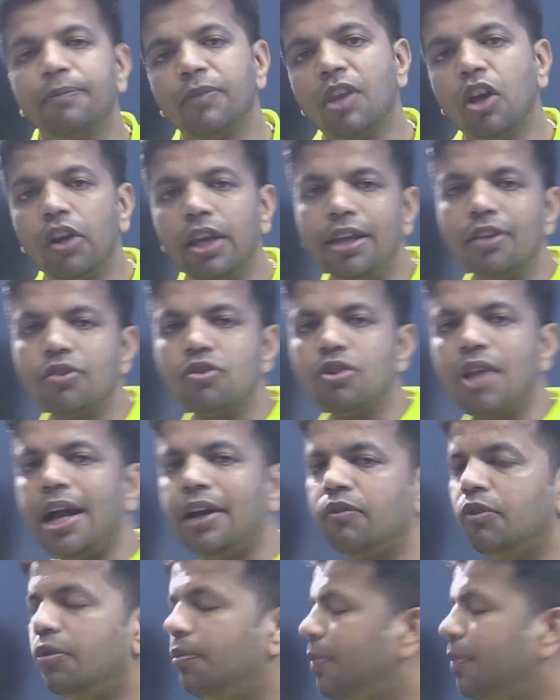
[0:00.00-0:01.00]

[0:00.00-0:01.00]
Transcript: Okay, so that would be the